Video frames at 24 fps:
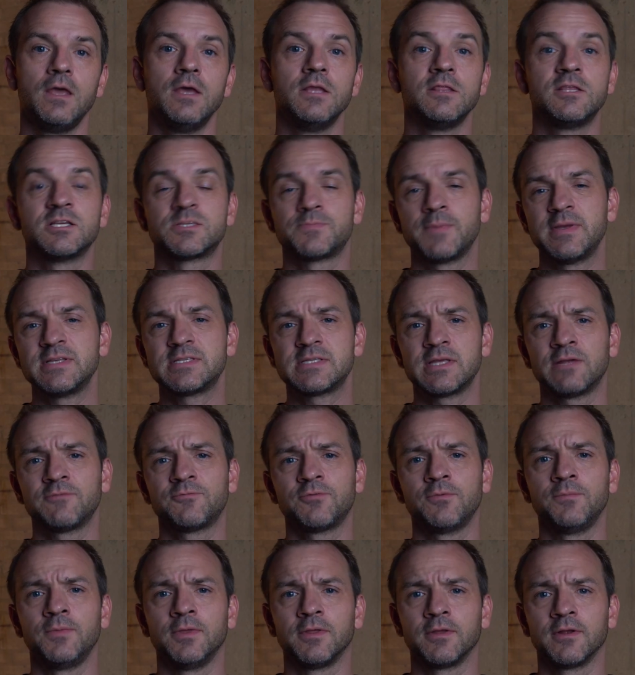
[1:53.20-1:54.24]
This may sound
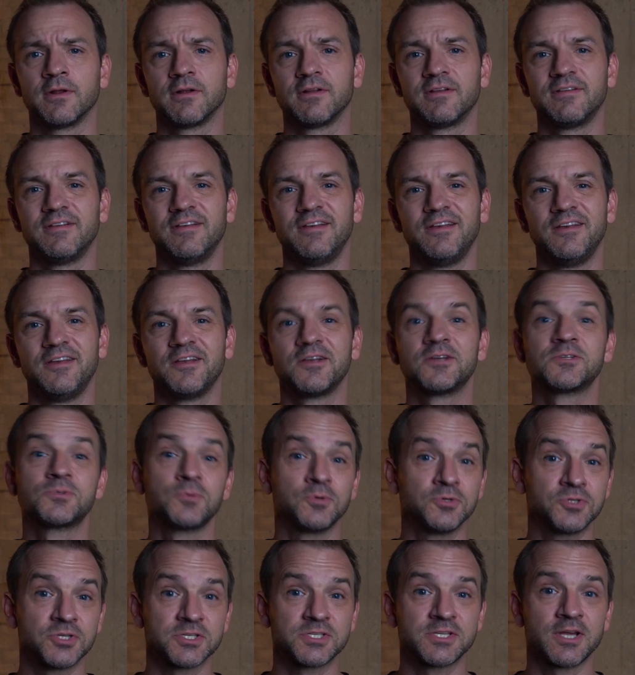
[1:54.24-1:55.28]
familiar because we
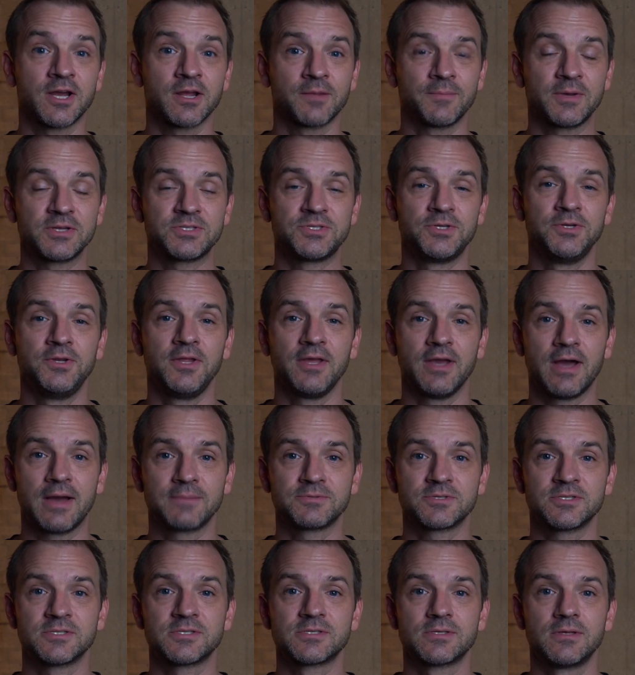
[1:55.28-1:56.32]
were just talking about tuning
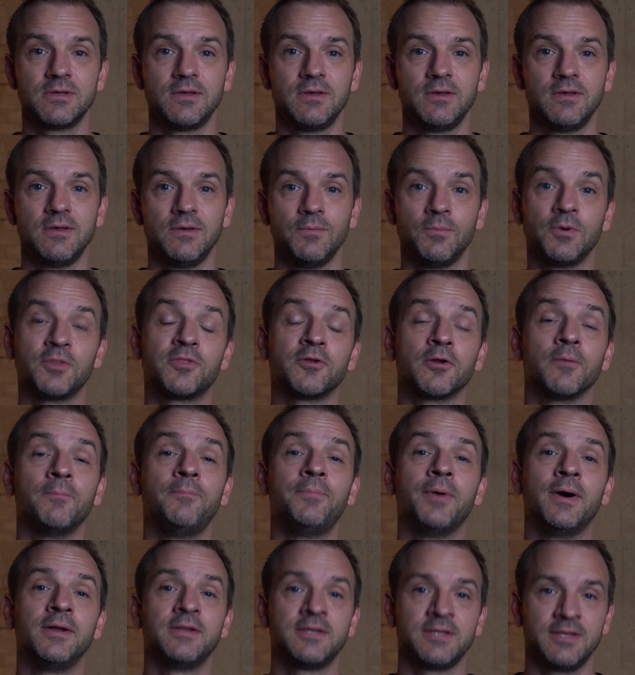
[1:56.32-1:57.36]
options, but they're
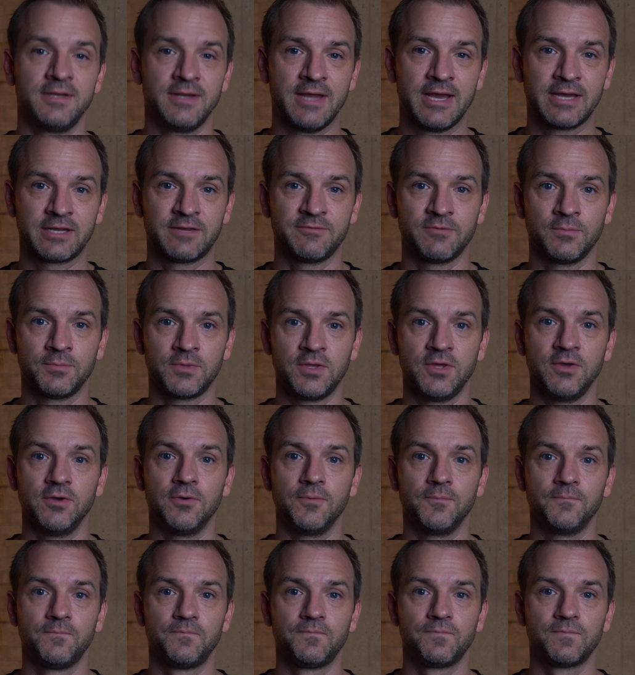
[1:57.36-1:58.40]
abundant in
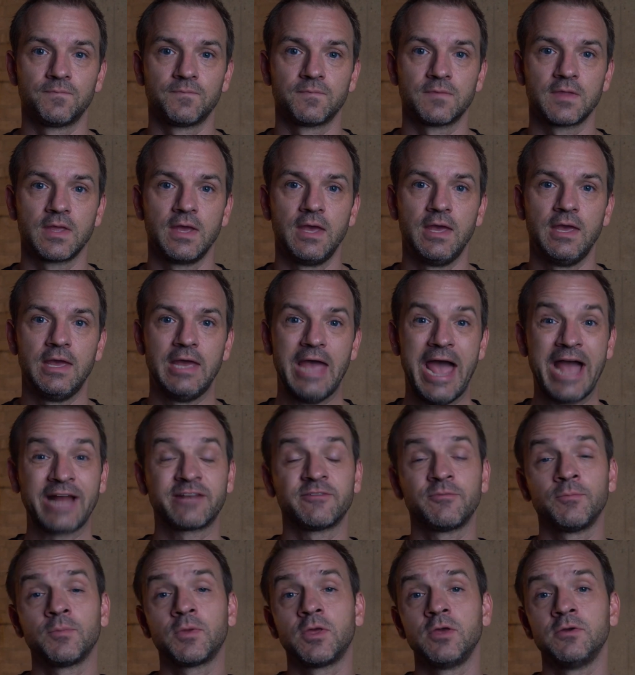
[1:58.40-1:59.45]
ActiveMQ.
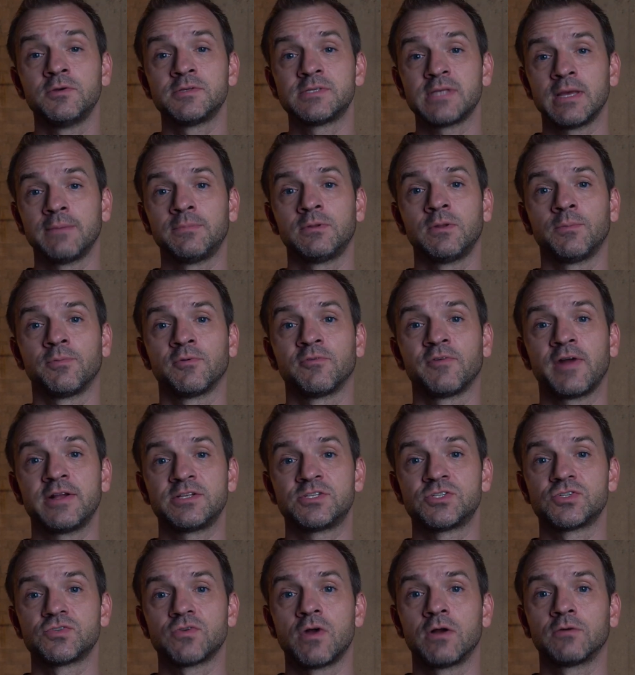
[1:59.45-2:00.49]
ActiveMQ is able to provide
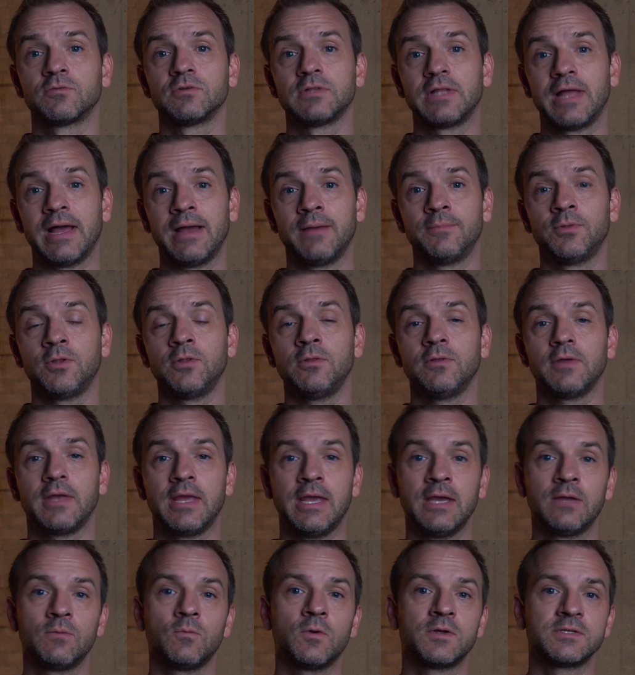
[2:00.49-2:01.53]
strong, reliable,
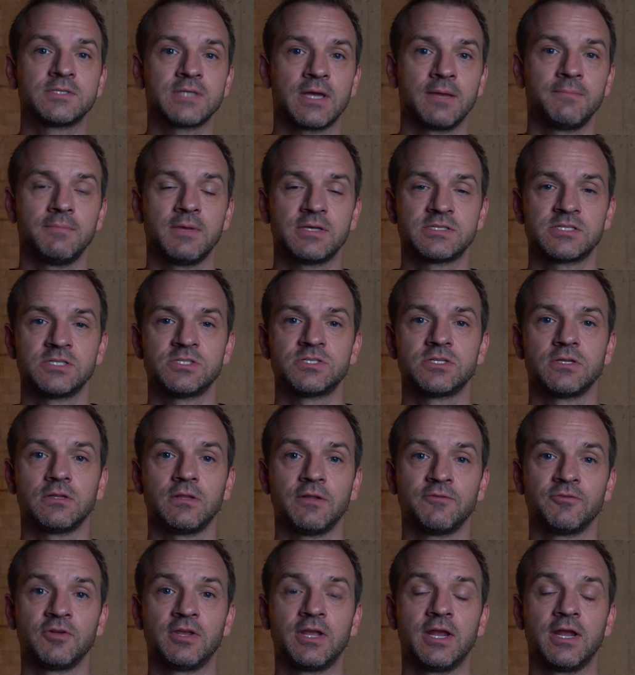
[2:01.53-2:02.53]
and one-time message delivery